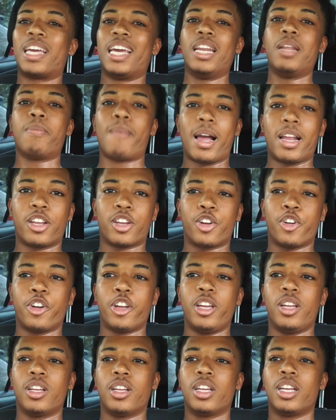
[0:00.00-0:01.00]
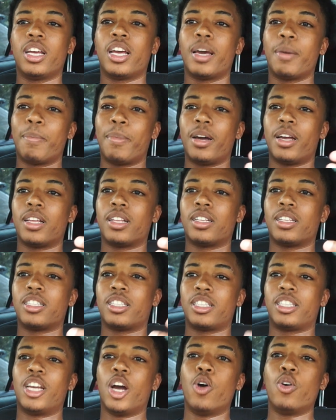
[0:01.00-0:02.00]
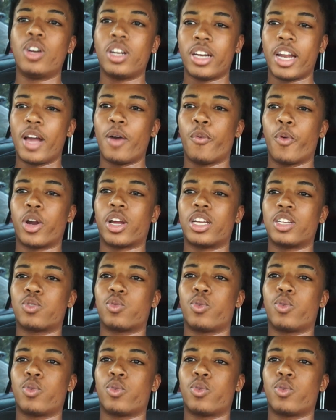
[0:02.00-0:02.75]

getting my degree, but go to network as